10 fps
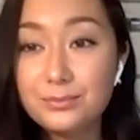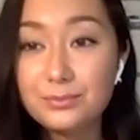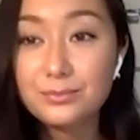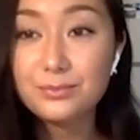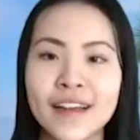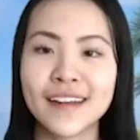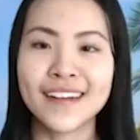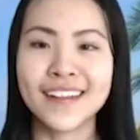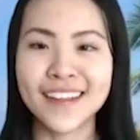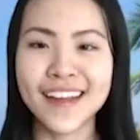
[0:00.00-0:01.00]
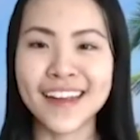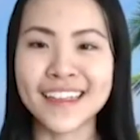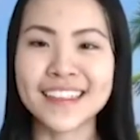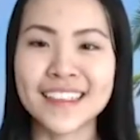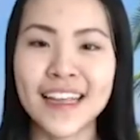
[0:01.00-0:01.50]
Okay,
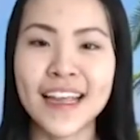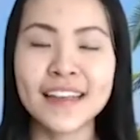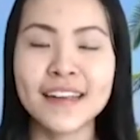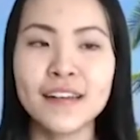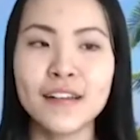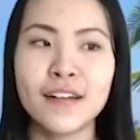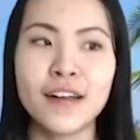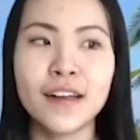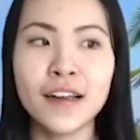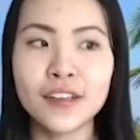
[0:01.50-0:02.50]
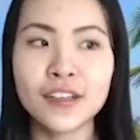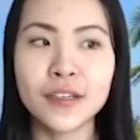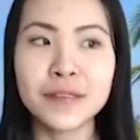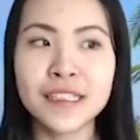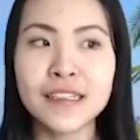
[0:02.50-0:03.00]
nice. And then in
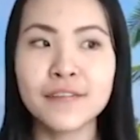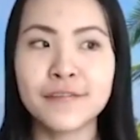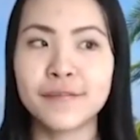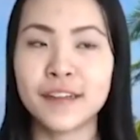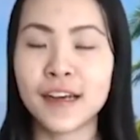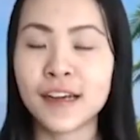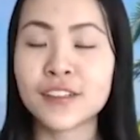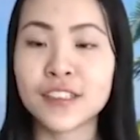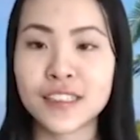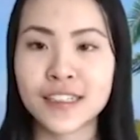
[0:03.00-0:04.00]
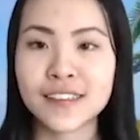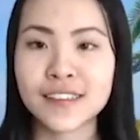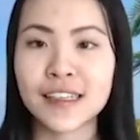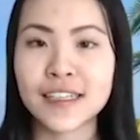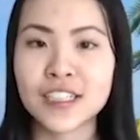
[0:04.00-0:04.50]
terms of other skills
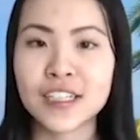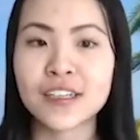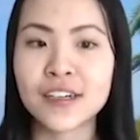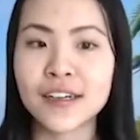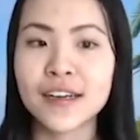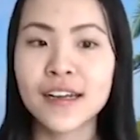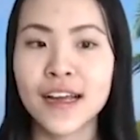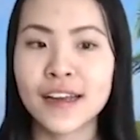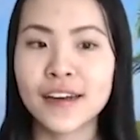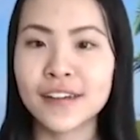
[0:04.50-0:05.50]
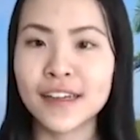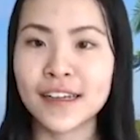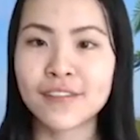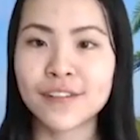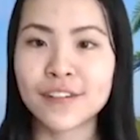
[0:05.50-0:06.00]
that they should learn, I know that you
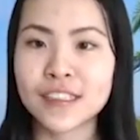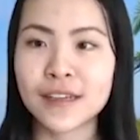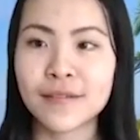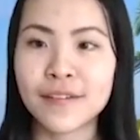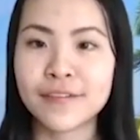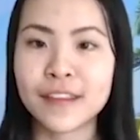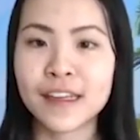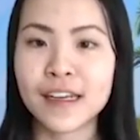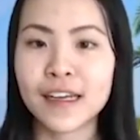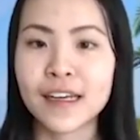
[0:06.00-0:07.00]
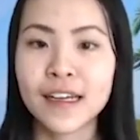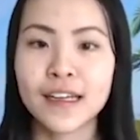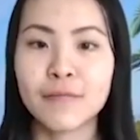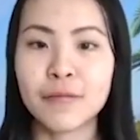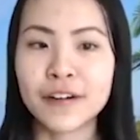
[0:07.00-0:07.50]
covered some of the
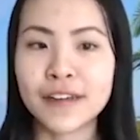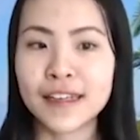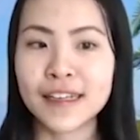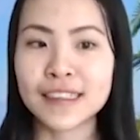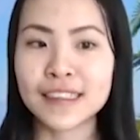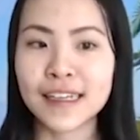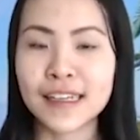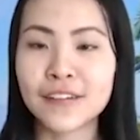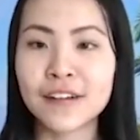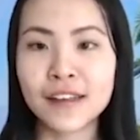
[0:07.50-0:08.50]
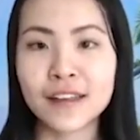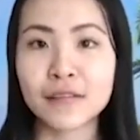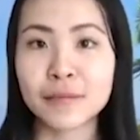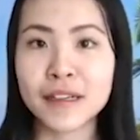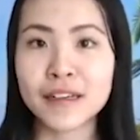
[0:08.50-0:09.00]
important things like knowing a
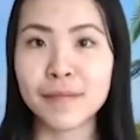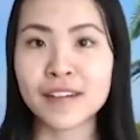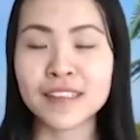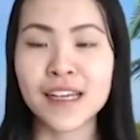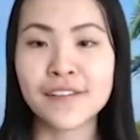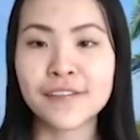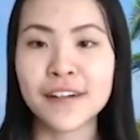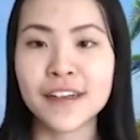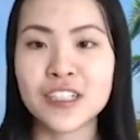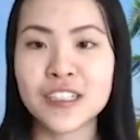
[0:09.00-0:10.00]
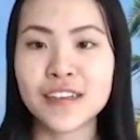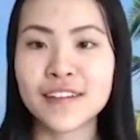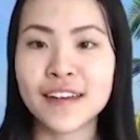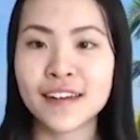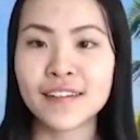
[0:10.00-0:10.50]
little bit about software
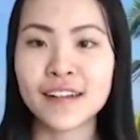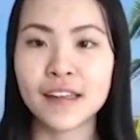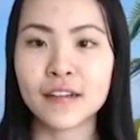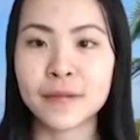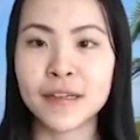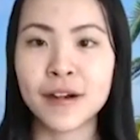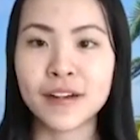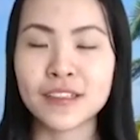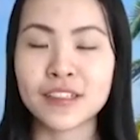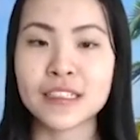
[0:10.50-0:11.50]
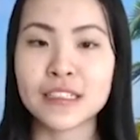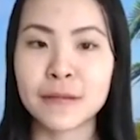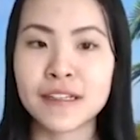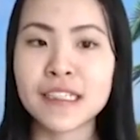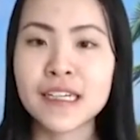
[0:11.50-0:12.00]
engineering, knowing a little bit about user
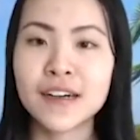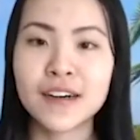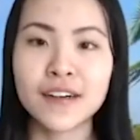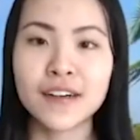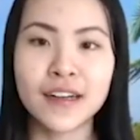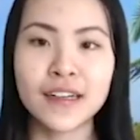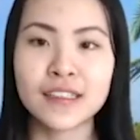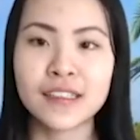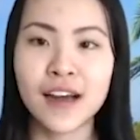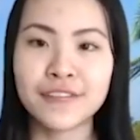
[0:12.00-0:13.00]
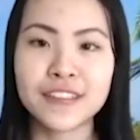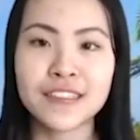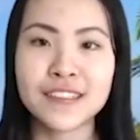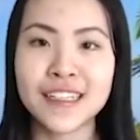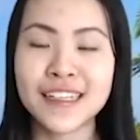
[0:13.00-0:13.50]
experience. Are there any soft
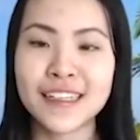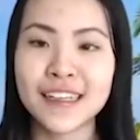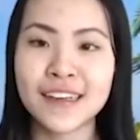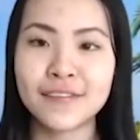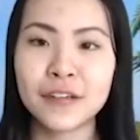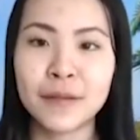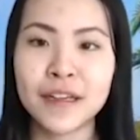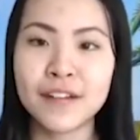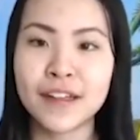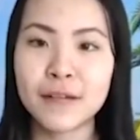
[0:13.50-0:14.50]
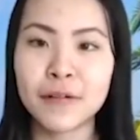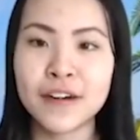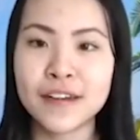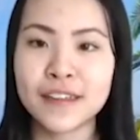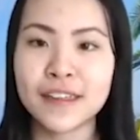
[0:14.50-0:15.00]
skills that you think would be really
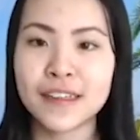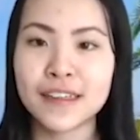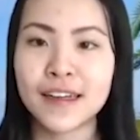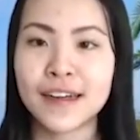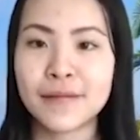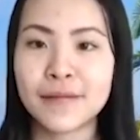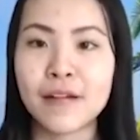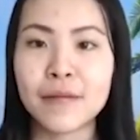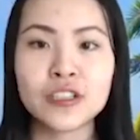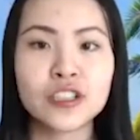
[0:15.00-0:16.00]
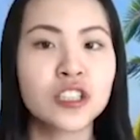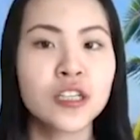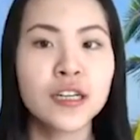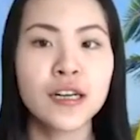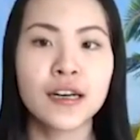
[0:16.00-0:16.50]
important? How much
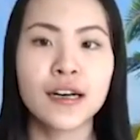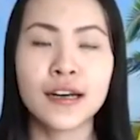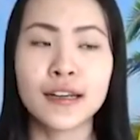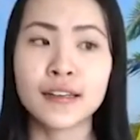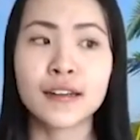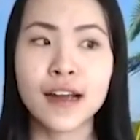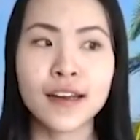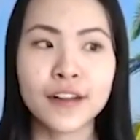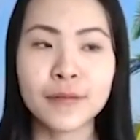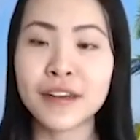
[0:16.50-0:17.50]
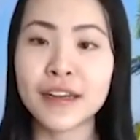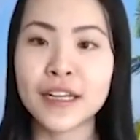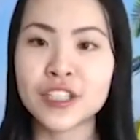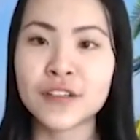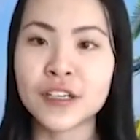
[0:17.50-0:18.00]
kind of
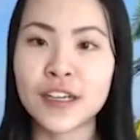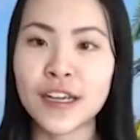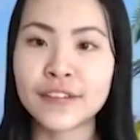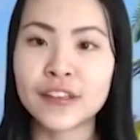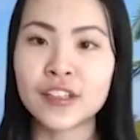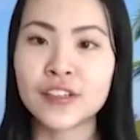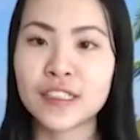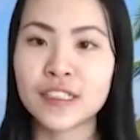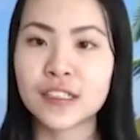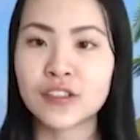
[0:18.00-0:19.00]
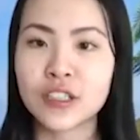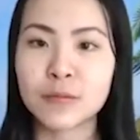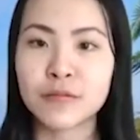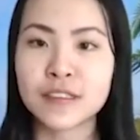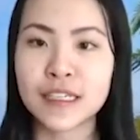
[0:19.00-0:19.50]
communication work do you have to do? Is it usually
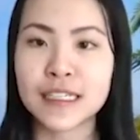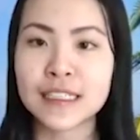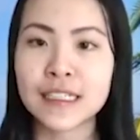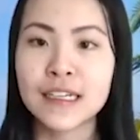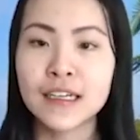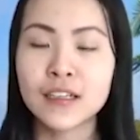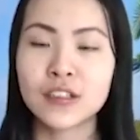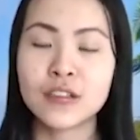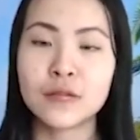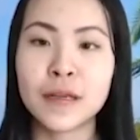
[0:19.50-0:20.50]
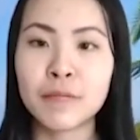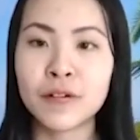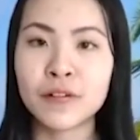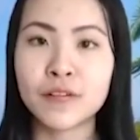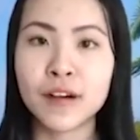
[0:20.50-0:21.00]
presenting to
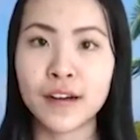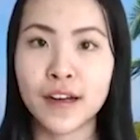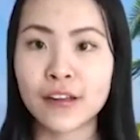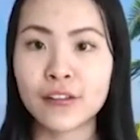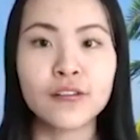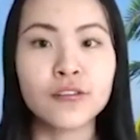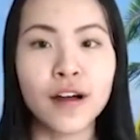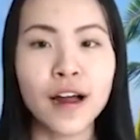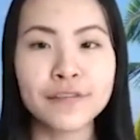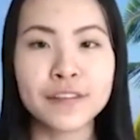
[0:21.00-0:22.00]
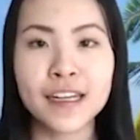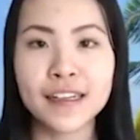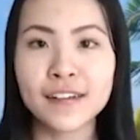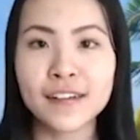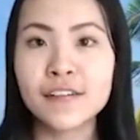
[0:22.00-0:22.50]
people who don't have
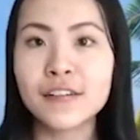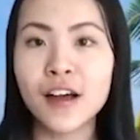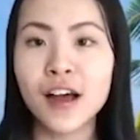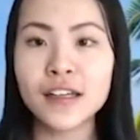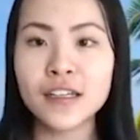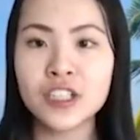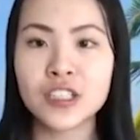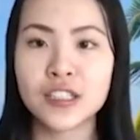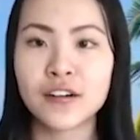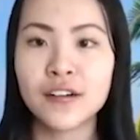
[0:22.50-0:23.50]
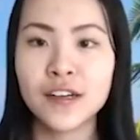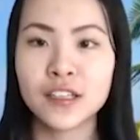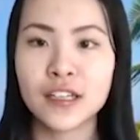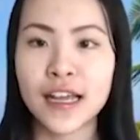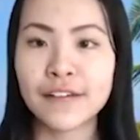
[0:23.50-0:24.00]
technical knowledge? So do
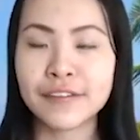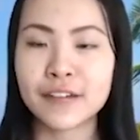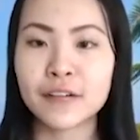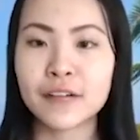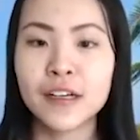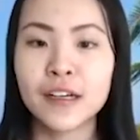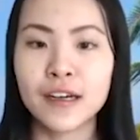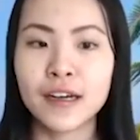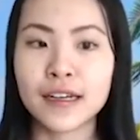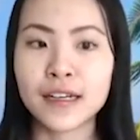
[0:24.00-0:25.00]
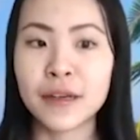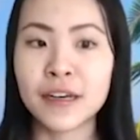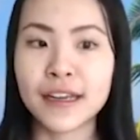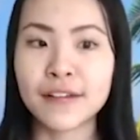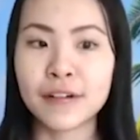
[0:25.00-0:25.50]
you have to
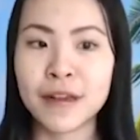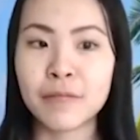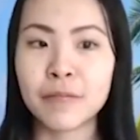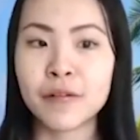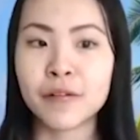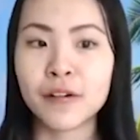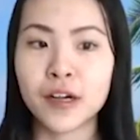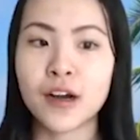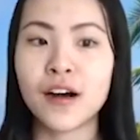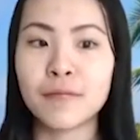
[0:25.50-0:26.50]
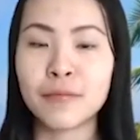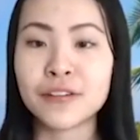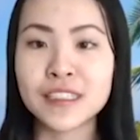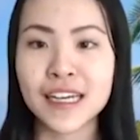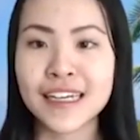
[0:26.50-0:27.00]
communicate with people on both
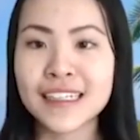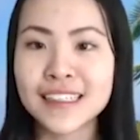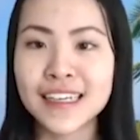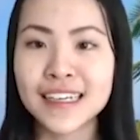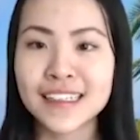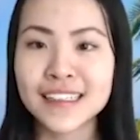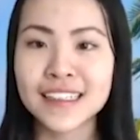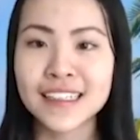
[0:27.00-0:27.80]
sides, I guess?